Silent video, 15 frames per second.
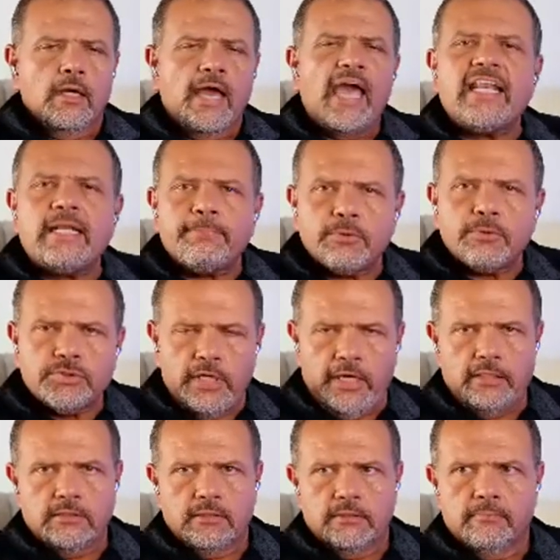
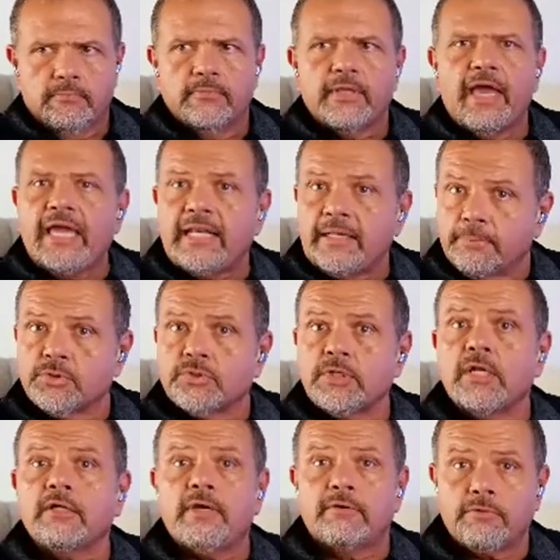80%.
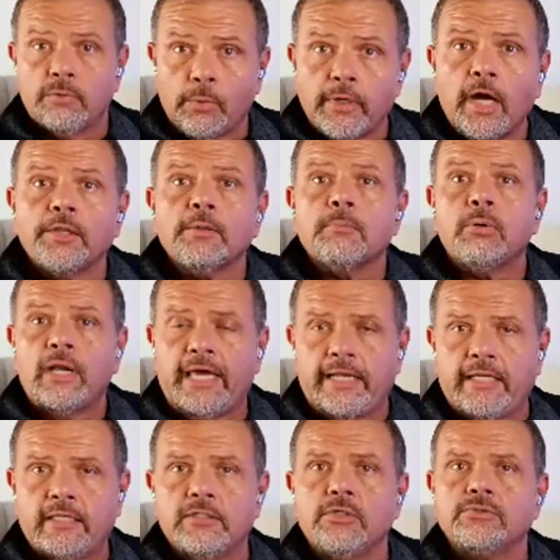80% of everyone on the
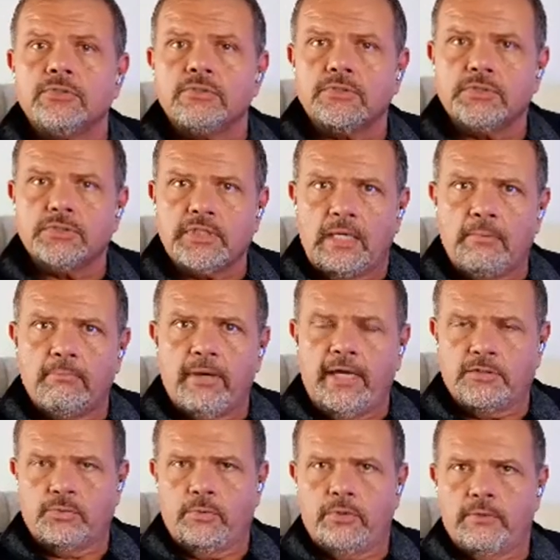planet yeah. uses the same
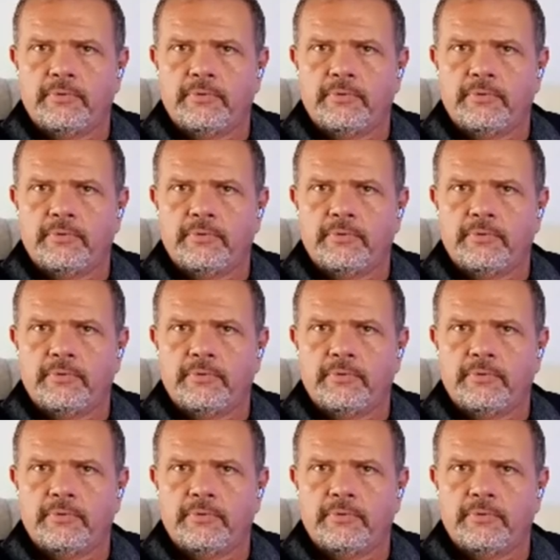password.